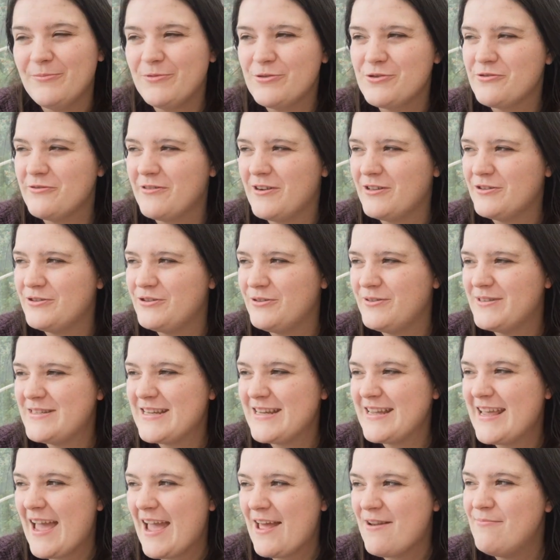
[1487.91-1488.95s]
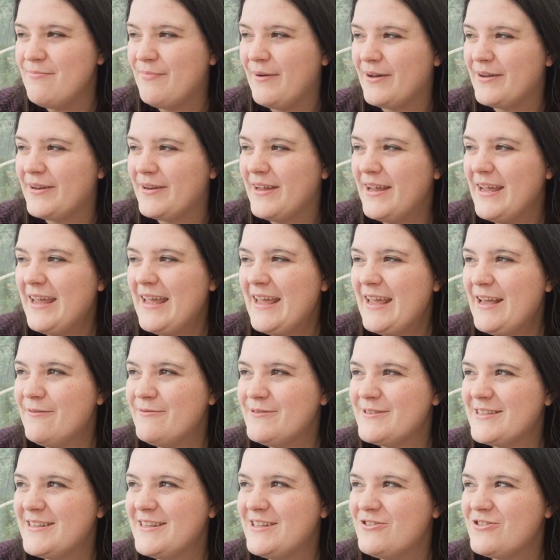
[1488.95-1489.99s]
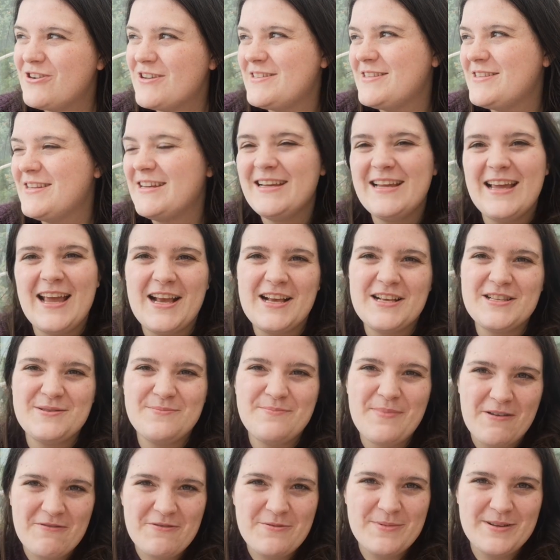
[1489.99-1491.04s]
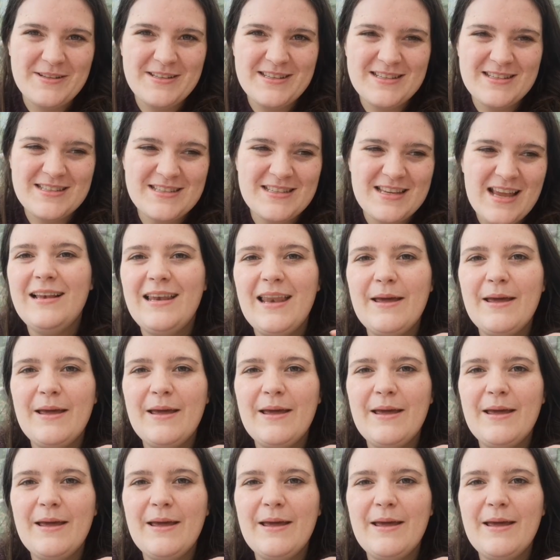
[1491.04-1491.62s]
I'm not sure I'll do it again, but it was an interesting experiment.